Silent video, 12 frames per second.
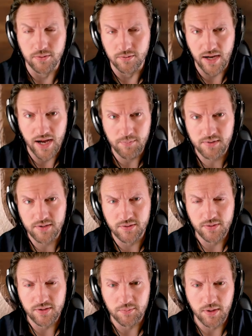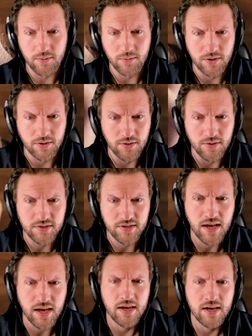or App Store, depending on what you're
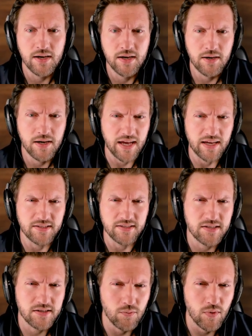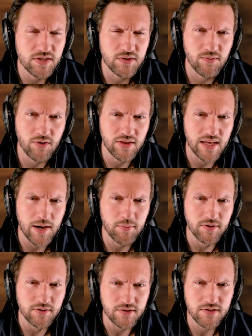using. And once we've got the
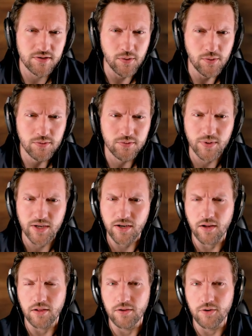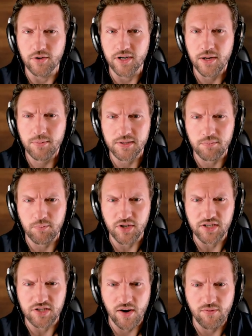app installed, we got to load it up. That's
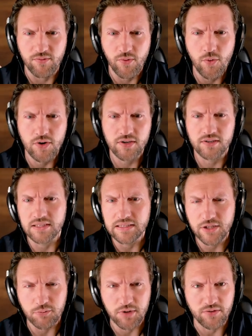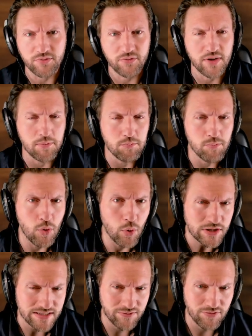pretty straightforward. A little bit of
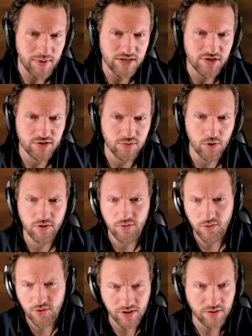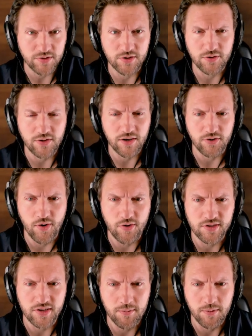important information to work through. You'll have to do that in your
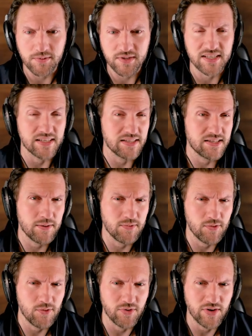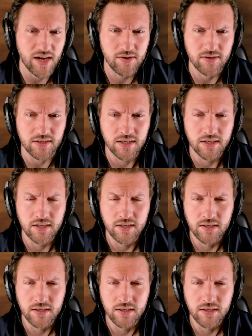own time. I'm just going to skim through for now, and